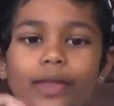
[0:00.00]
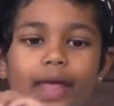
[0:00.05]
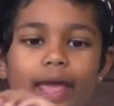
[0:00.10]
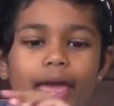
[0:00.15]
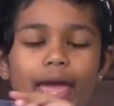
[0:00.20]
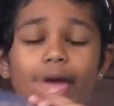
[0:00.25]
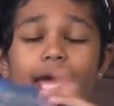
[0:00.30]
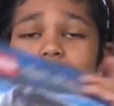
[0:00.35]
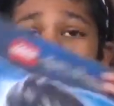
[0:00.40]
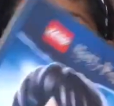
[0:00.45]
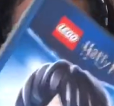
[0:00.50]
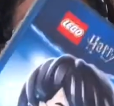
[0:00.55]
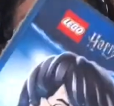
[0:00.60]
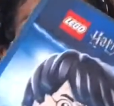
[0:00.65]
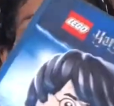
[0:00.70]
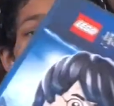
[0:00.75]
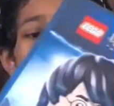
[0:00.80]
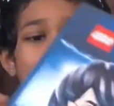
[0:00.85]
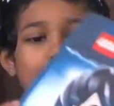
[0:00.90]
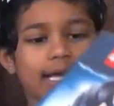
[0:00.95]
And it
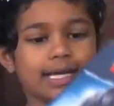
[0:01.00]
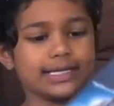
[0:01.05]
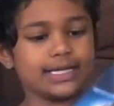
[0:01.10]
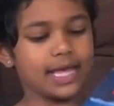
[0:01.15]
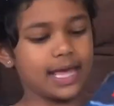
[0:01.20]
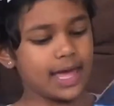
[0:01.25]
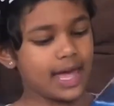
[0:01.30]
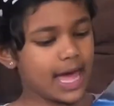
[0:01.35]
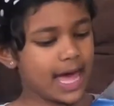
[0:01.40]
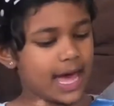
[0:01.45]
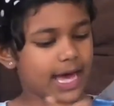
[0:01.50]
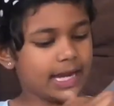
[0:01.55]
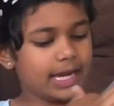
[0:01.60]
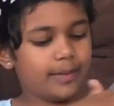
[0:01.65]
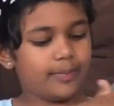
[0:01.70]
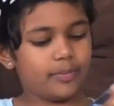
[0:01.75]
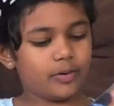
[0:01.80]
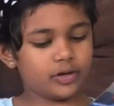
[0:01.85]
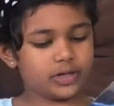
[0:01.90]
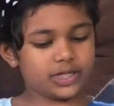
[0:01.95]
has Harry
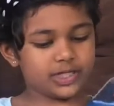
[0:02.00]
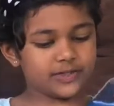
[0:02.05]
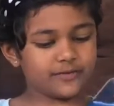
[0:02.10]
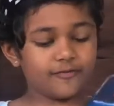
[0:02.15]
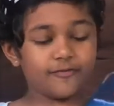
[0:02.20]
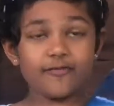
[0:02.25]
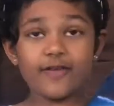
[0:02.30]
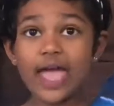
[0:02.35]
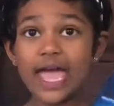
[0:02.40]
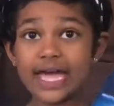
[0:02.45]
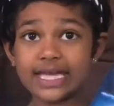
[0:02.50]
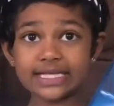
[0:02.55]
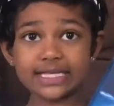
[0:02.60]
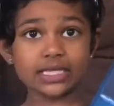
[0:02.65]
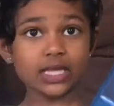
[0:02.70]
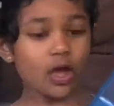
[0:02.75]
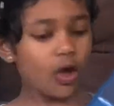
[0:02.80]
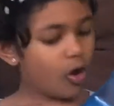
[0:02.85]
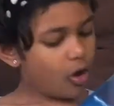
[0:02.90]
Potter's face